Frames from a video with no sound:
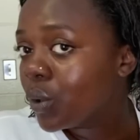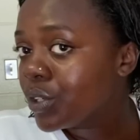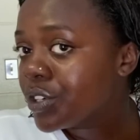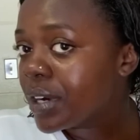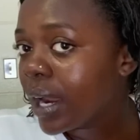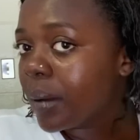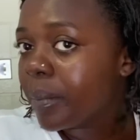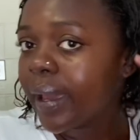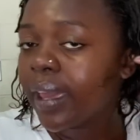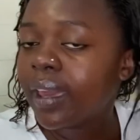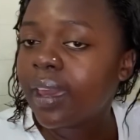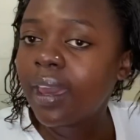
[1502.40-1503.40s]
dry
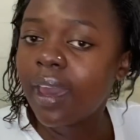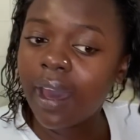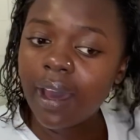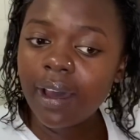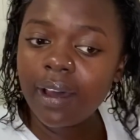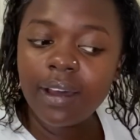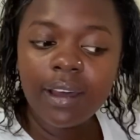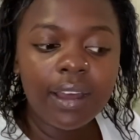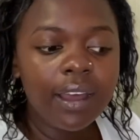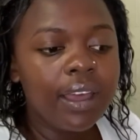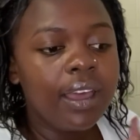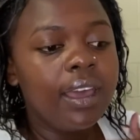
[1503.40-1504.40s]
my hair,
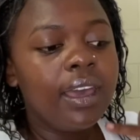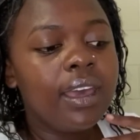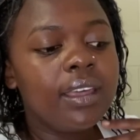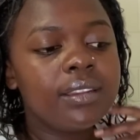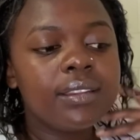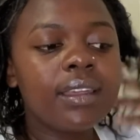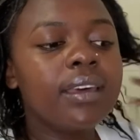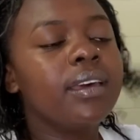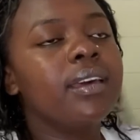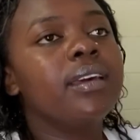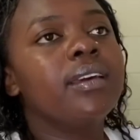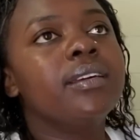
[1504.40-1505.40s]
And
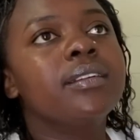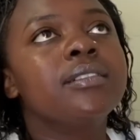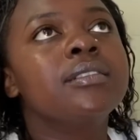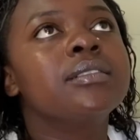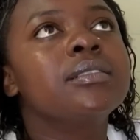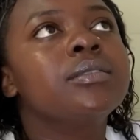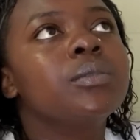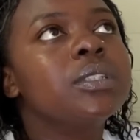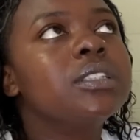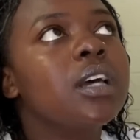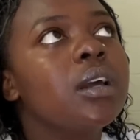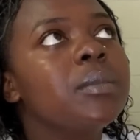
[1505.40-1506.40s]
then
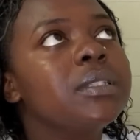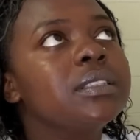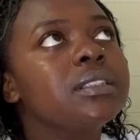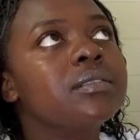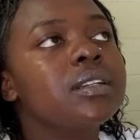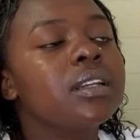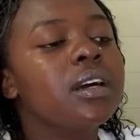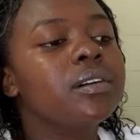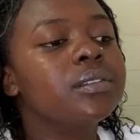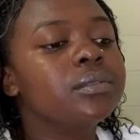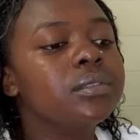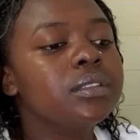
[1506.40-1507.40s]
what time is it right
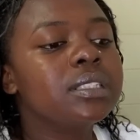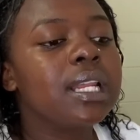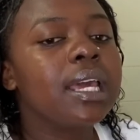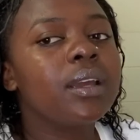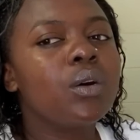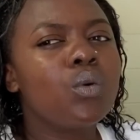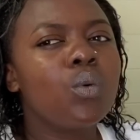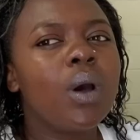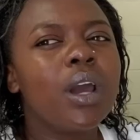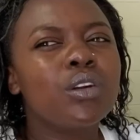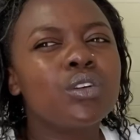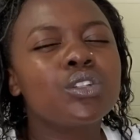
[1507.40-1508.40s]
now? It's like
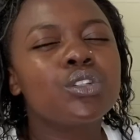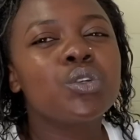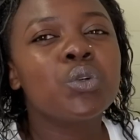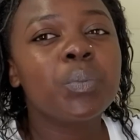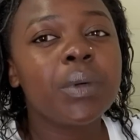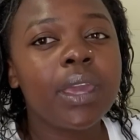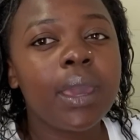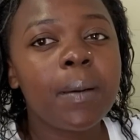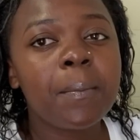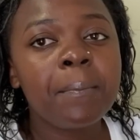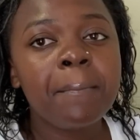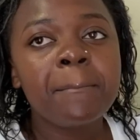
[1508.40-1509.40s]
1 or 2
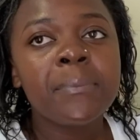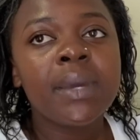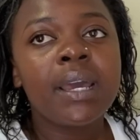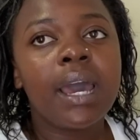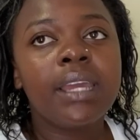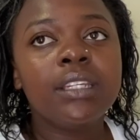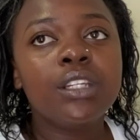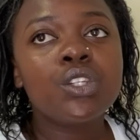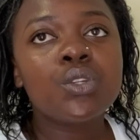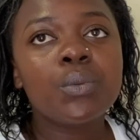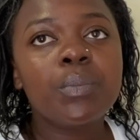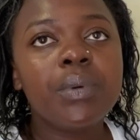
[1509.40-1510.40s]
p.m. I need
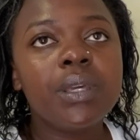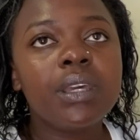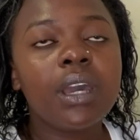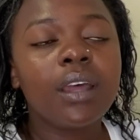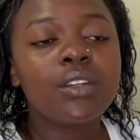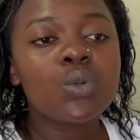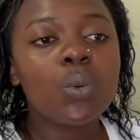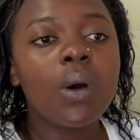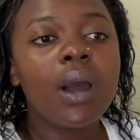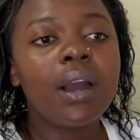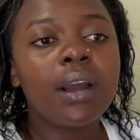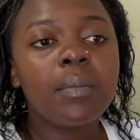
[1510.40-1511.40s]
to be at
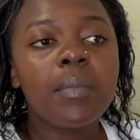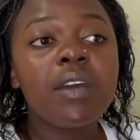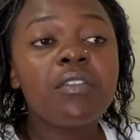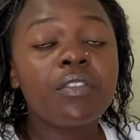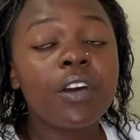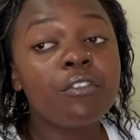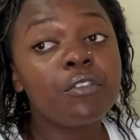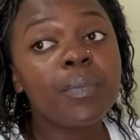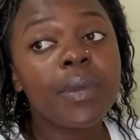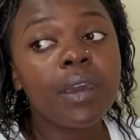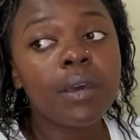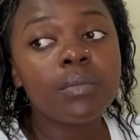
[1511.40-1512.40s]
work by 5
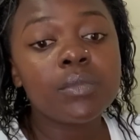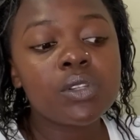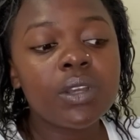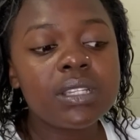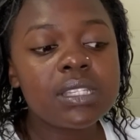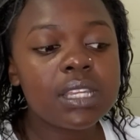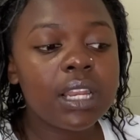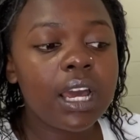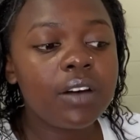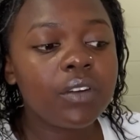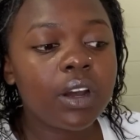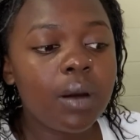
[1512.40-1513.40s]
p.m. So I still
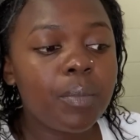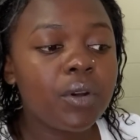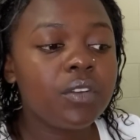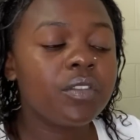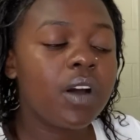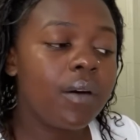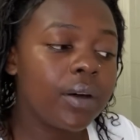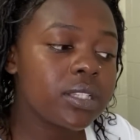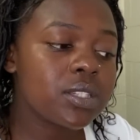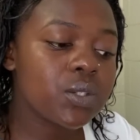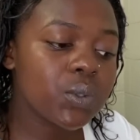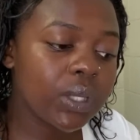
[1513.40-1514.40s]
have a couple of
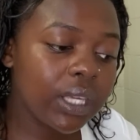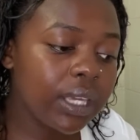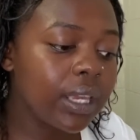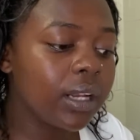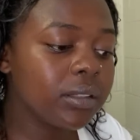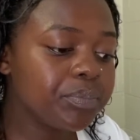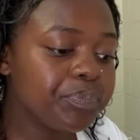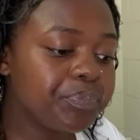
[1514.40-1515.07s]
hours to kill.